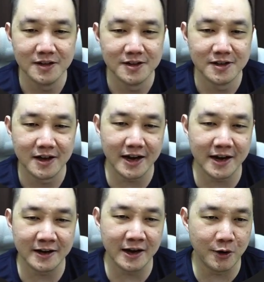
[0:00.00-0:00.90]
And
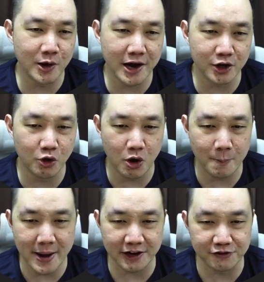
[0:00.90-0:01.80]
then I go on
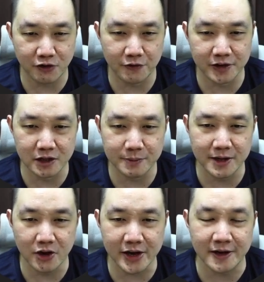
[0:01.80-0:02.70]
back and forth a little bit.
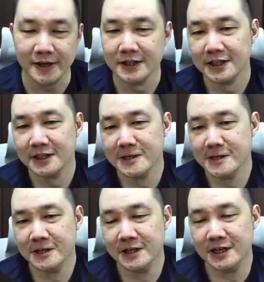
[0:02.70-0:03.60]
Okay,
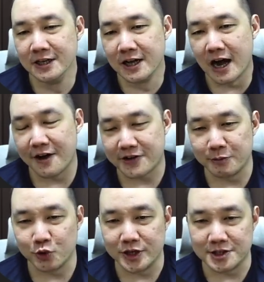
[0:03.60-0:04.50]
I've come
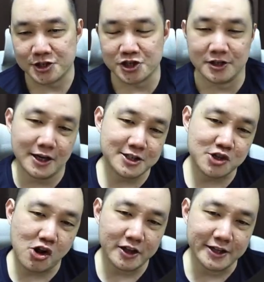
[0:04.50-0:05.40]
to a decision. Let's
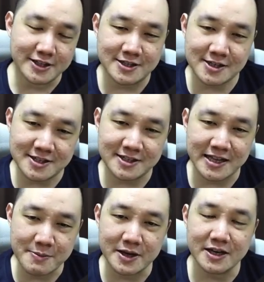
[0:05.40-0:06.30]
call it
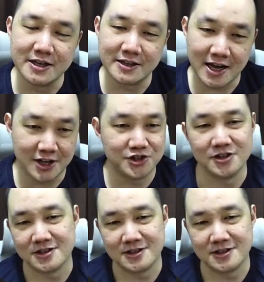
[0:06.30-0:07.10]
systemic intelligence.